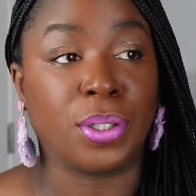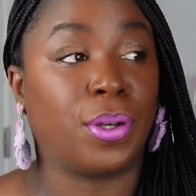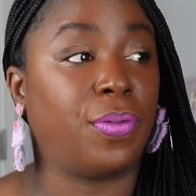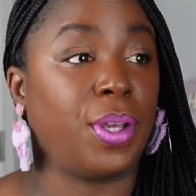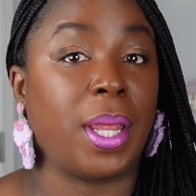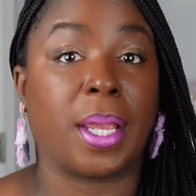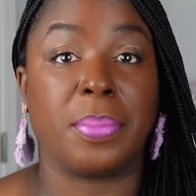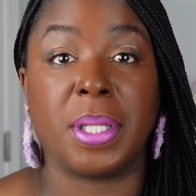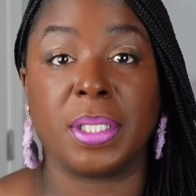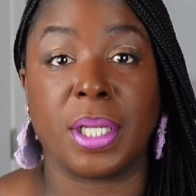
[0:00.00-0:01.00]
So if you're like a
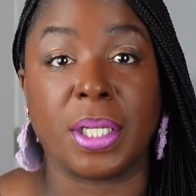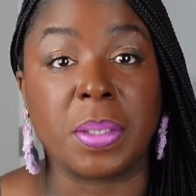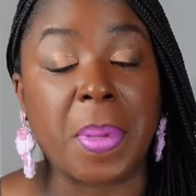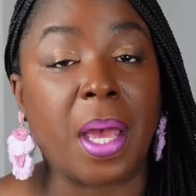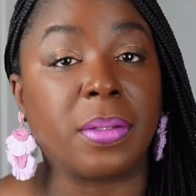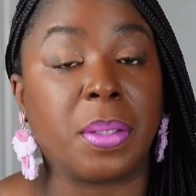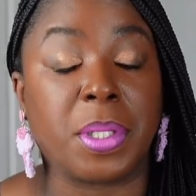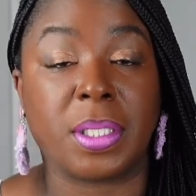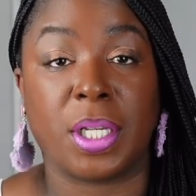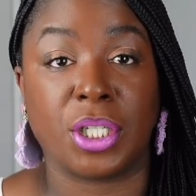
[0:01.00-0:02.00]
military spouse, a
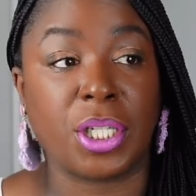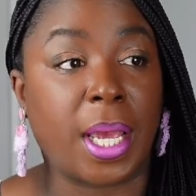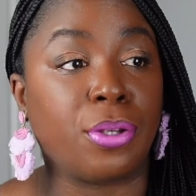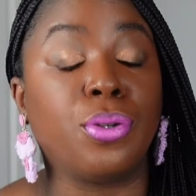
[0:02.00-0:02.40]
military child,